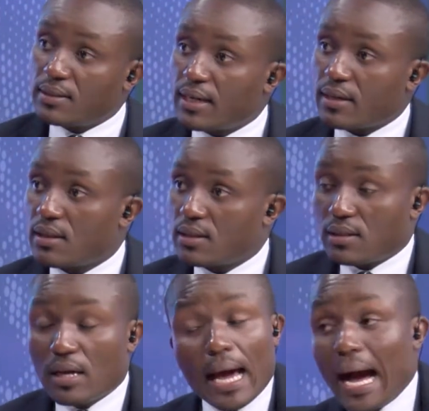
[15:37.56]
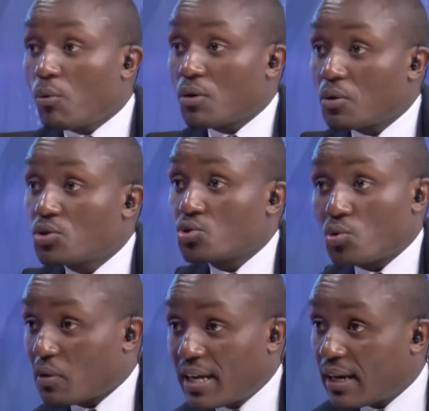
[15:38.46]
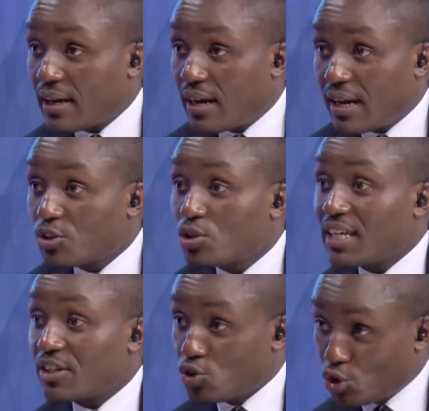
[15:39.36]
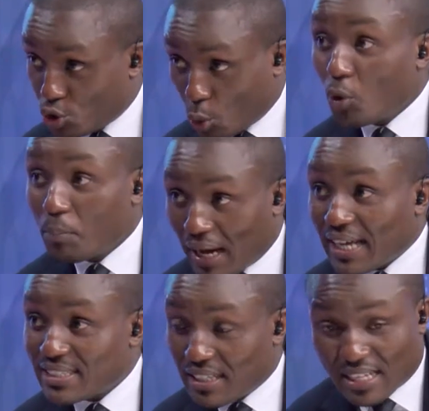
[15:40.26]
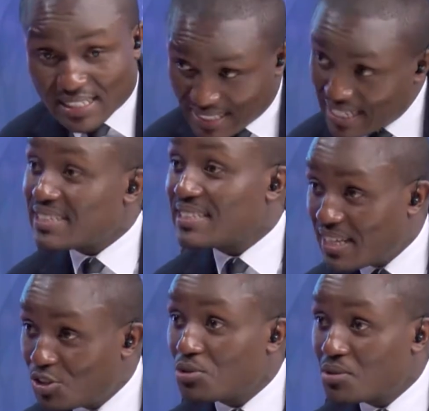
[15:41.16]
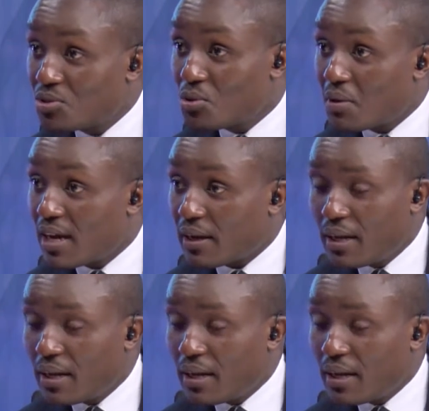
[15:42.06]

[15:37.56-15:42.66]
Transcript: day that I could go to Turkana and actually enjoy myself at the destinations mm-hmm. in Turkana